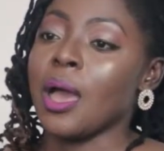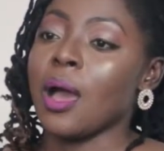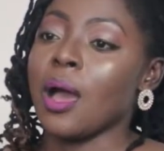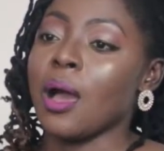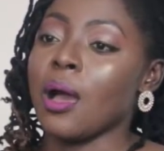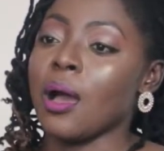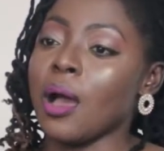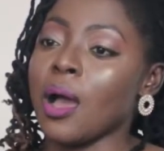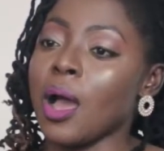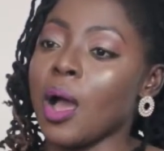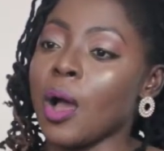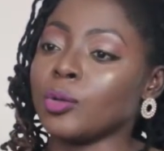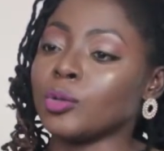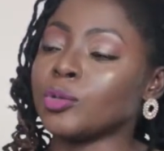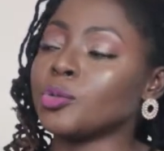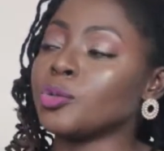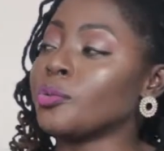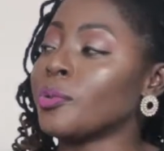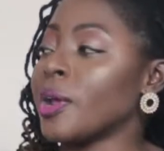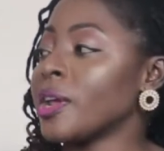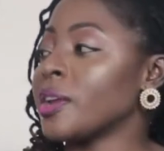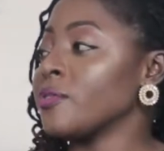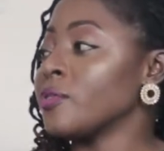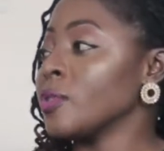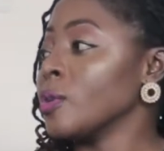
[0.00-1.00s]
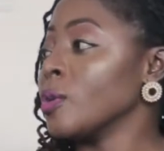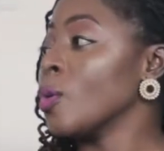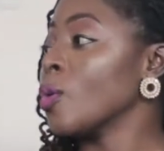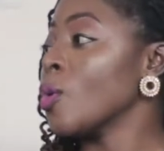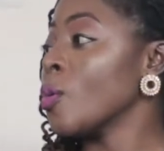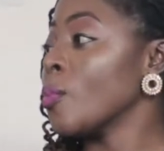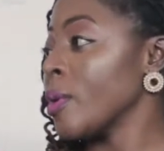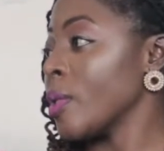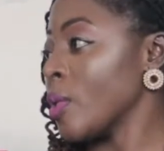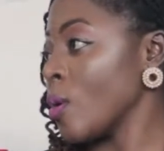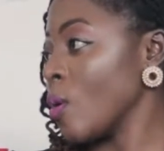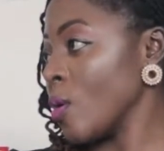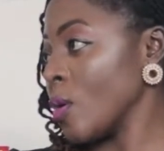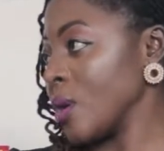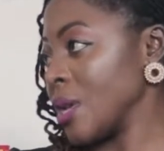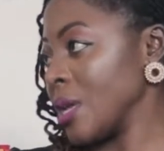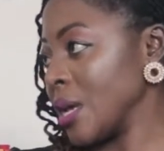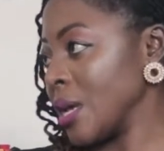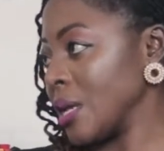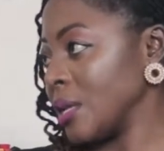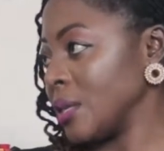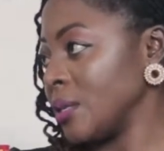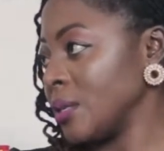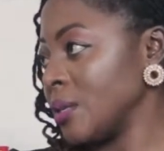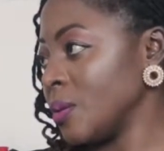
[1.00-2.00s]
how to write for a global
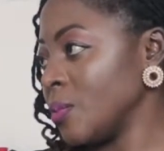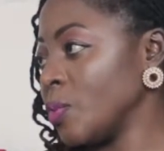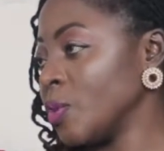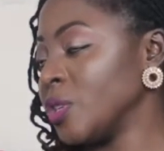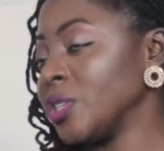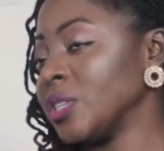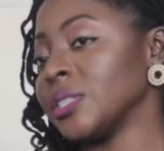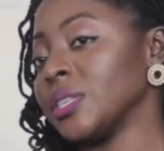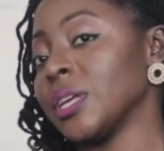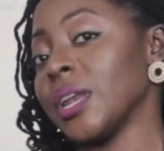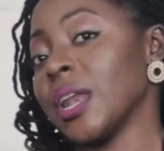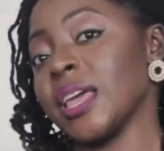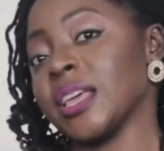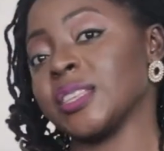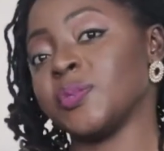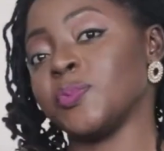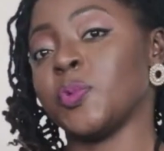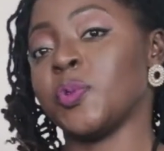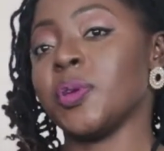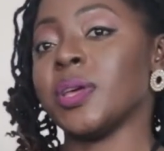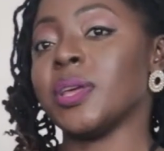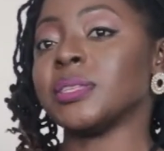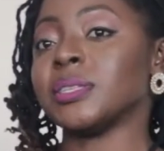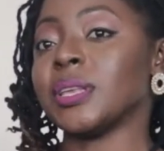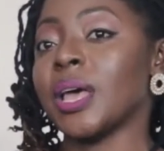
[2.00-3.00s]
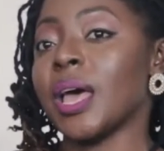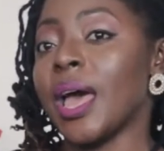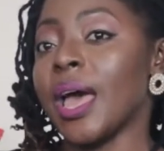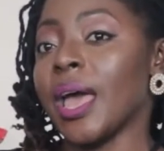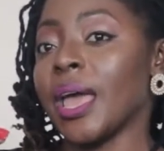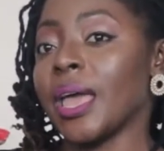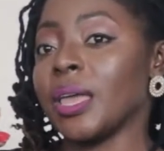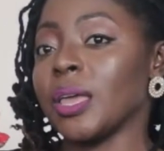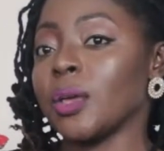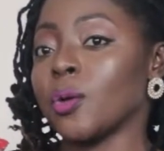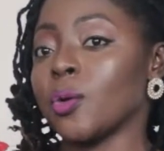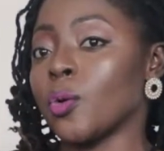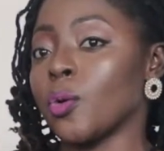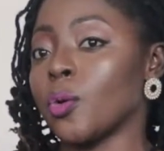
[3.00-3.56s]
audience, which is an experience I